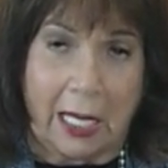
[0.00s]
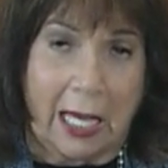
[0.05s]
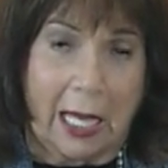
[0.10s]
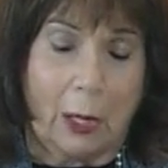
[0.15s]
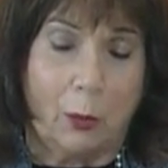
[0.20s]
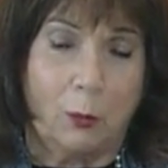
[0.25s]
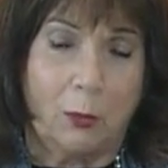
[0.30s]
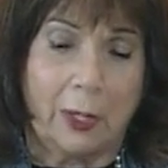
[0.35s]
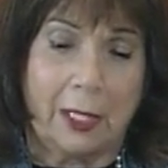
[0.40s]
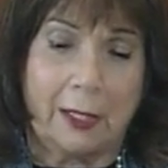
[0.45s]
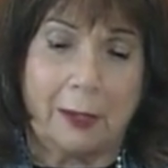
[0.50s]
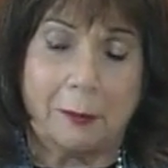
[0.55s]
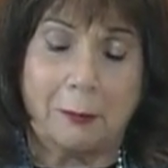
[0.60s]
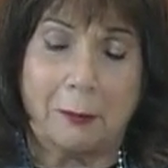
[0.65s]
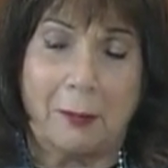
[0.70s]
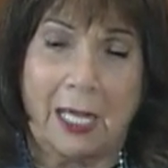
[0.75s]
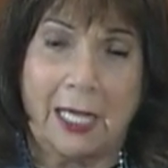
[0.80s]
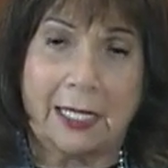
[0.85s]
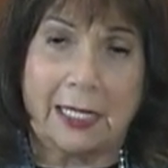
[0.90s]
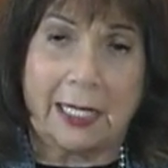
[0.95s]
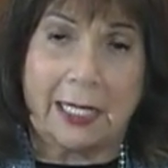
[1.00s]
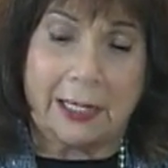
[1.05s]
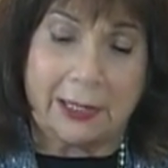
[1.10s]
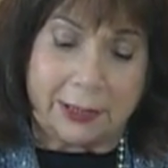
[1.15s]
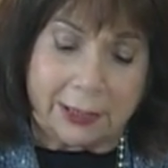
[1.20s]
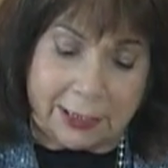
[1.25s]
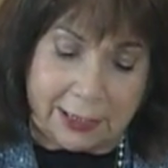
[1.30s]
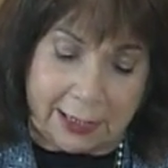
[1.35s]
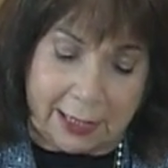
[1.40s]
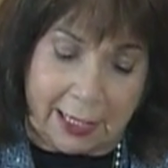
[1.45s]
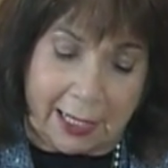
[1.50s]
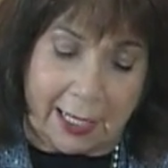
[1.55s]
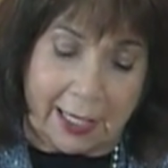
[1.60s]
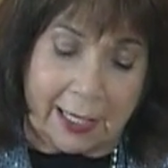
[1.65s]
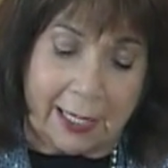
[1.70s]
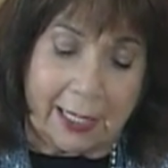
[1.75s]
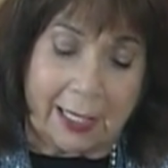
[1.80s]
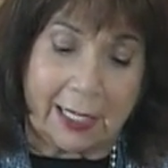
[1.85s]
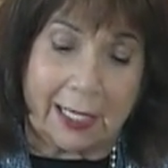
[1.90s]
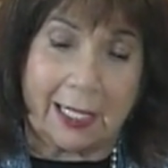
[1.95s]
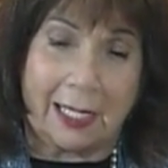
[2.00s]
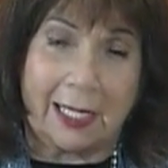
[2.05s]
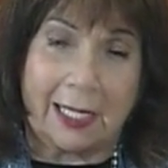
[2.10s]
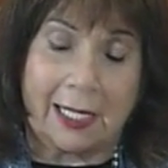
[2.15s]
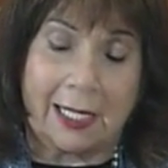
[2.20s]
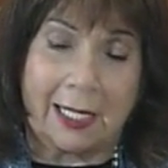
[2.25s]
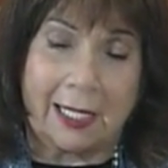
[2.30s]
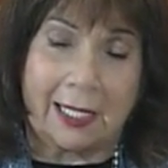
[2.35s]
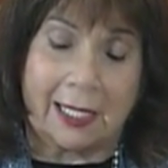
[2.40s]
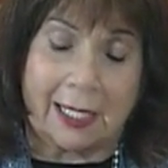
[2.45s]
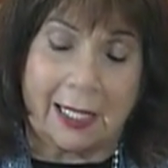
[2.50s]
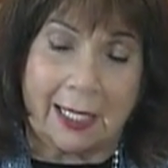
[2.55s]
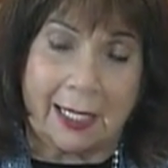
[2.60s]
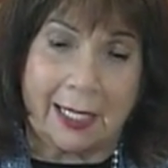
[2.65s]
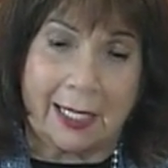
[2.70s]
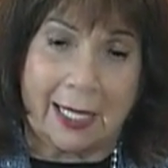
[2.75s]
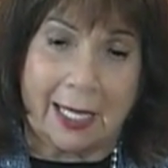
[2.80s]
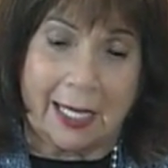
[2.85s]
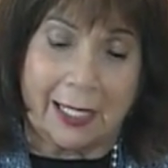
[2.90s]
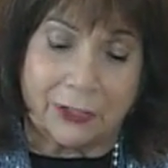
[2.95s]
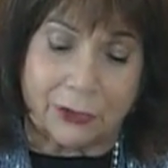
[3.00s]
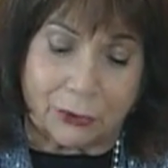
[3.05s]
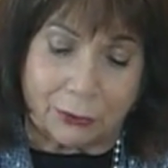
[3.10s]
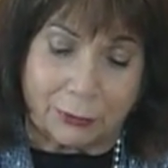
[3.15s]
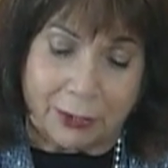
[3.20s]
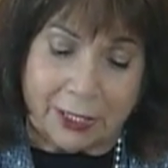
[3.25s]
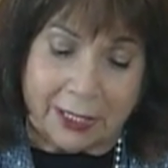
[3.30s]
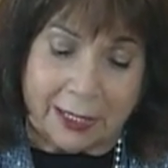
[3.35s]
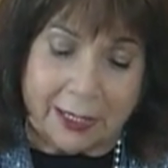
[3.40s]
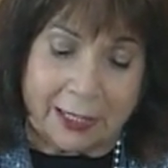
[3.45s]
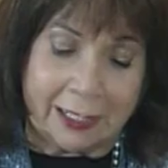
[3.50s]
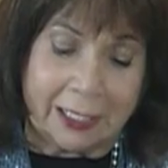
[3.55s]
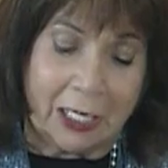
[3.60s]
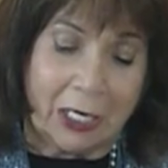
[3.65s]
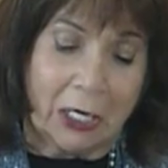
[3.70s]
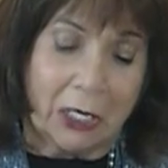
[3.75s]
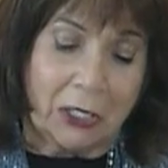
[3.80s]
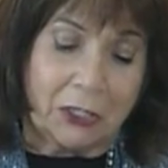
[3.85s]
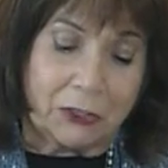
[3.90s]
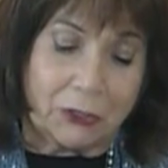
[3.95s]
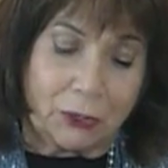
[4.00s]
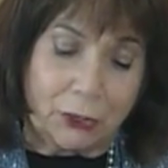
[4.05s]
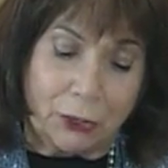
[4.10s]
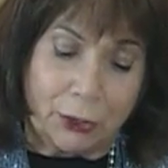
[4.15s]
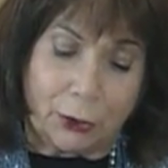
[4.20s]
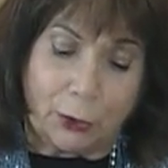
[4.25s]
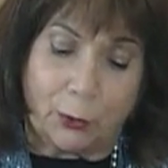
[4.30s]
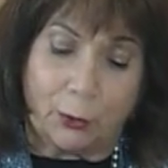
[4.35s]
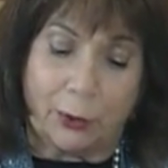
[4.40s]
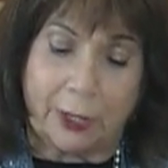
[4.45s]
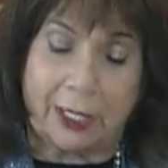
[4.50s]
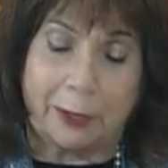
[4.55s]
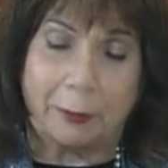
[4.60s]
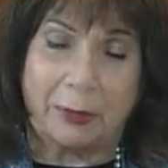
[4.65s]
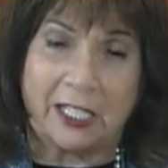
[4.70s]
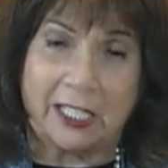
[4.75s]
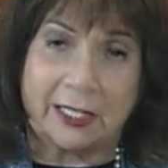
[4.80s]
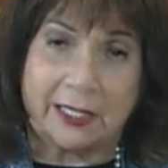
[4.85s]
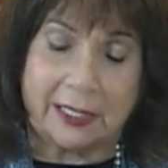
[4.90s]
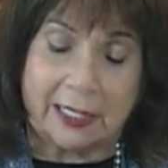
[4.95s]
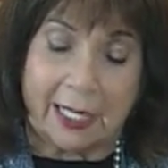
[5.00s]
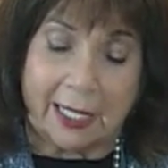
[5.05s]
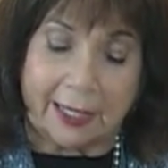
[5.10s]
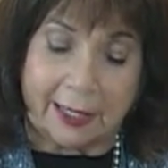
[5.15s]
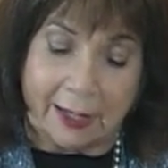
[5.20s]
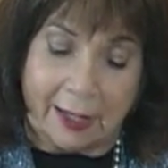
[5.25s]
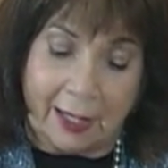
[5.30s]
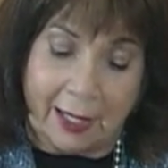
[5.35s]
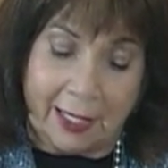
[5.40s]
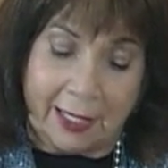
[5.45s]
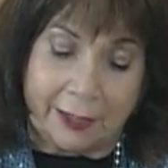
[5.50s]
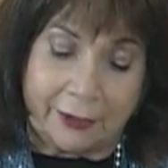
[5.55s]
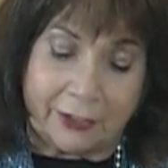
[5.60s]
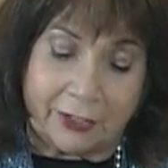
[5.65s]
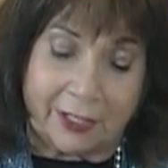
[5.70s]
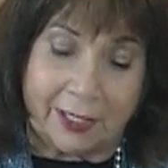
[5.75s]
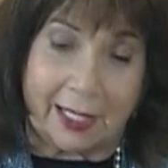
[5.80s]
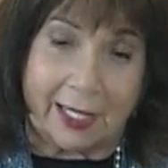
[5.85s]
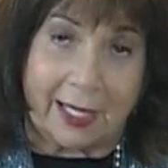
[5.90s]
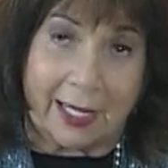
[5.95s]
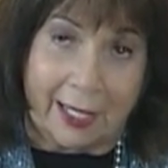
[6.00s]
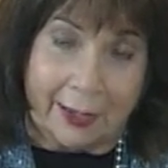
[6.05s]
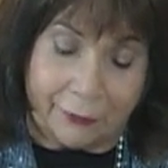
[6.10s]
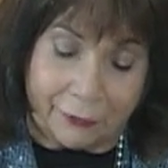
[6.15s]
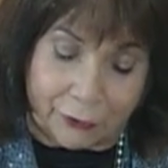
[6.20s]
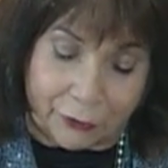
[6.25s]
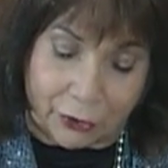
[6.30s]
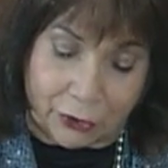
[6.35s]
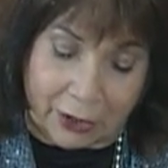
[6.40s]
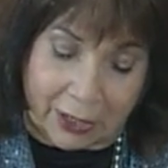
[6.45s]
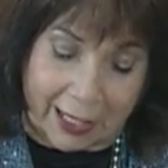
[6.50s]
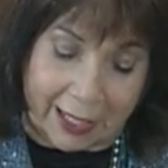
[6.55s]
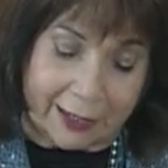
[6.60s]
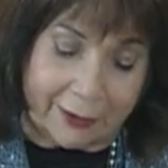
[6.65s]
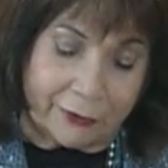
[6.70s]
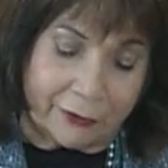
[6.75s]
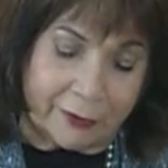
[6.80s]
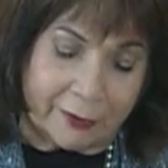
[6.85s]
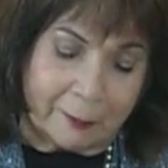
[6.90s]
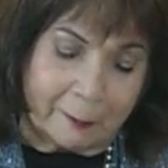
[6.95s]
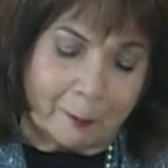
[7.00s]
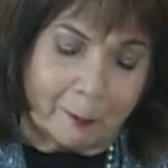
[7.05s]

Well, my guest today, E. King, has written Dirk Quigby's Guide to the Afterlife.